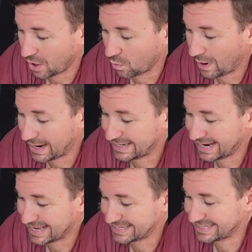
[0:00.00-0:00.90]

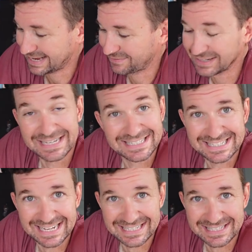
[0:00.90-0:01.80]

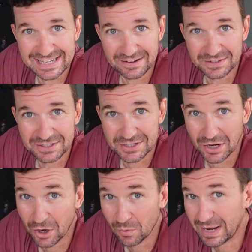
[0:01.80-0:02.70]
1767,
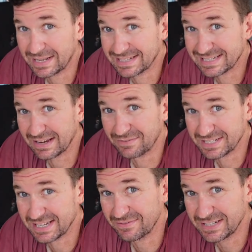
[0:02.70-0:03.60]
so
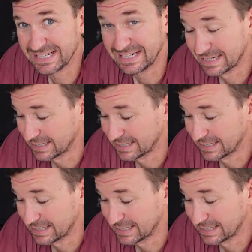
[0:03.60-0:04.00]
1770.